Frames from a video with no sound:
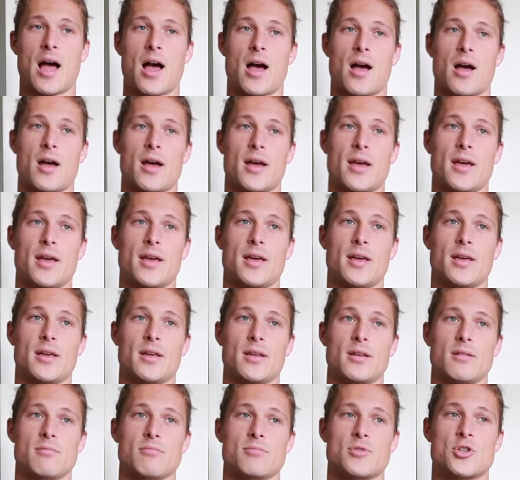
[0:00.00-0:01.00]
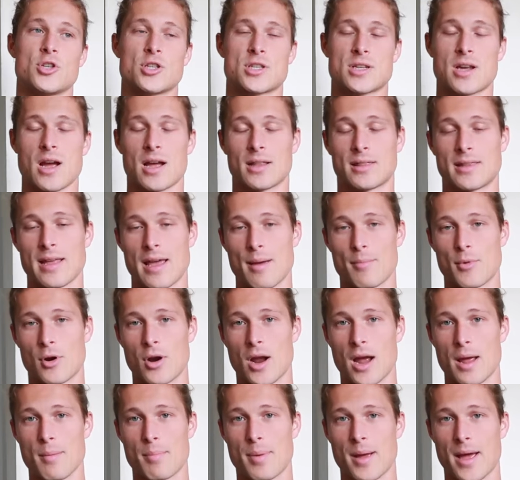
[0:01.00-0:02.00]
I just got the
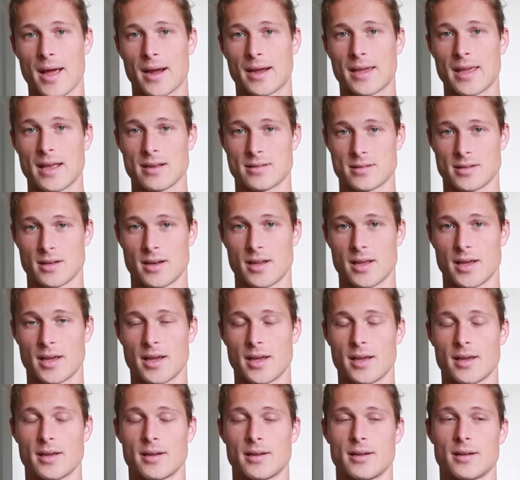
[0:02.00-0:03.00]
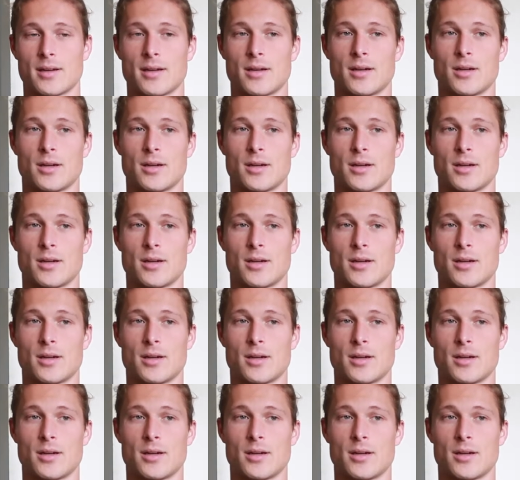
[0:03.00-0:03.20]
MRI back yesterday,